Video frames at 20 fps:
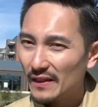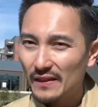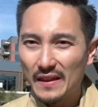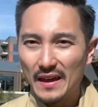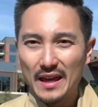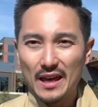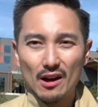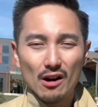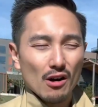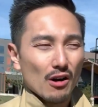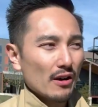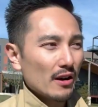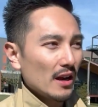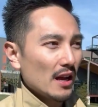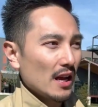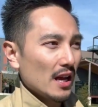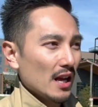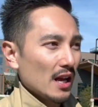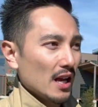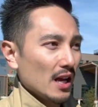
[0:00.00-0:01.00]
they are
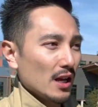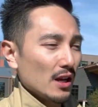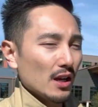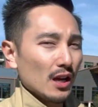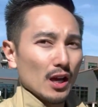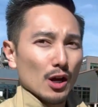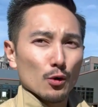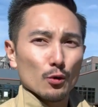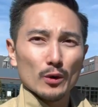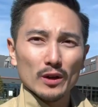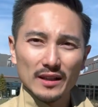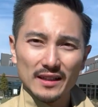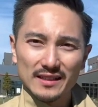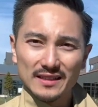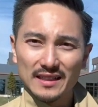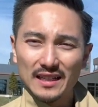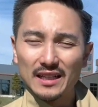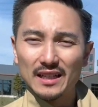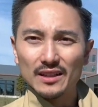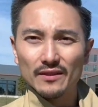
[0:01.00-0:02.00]
a real estate